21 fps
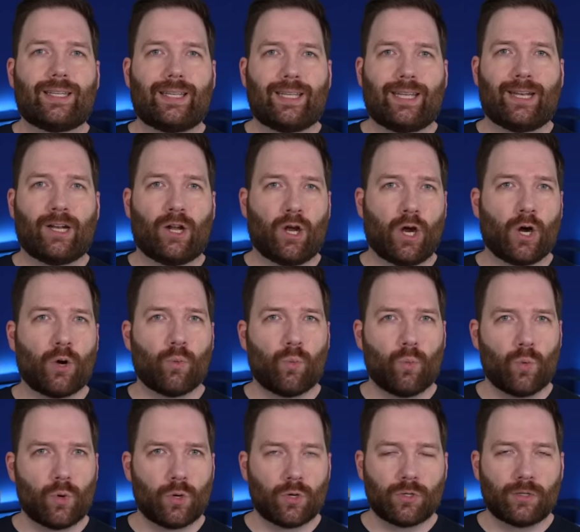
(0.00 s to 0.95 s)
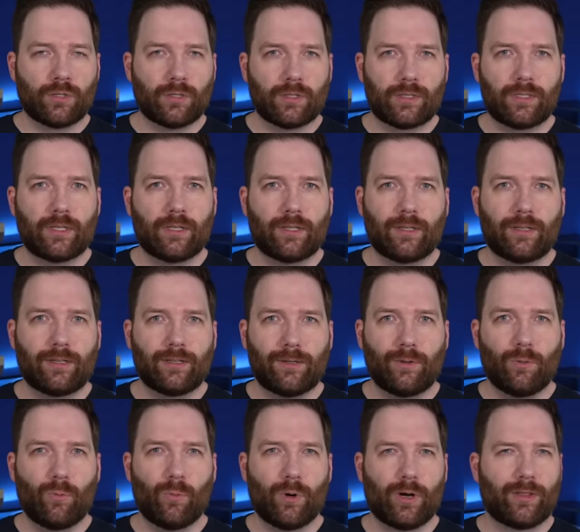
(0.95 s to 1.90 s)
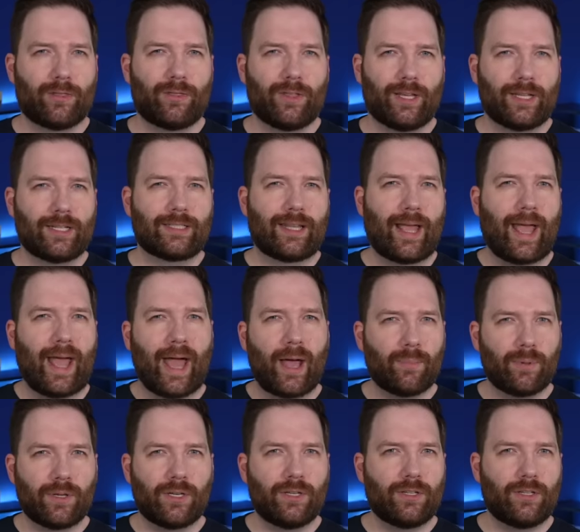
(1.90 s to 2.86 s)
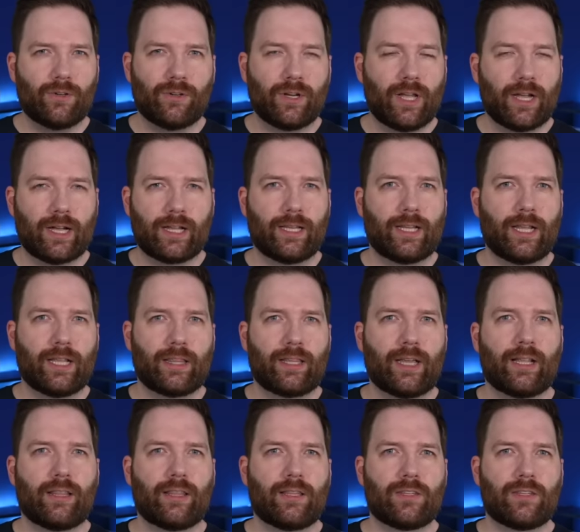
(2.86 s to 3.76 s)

in our world where things happen, you're not going to get that.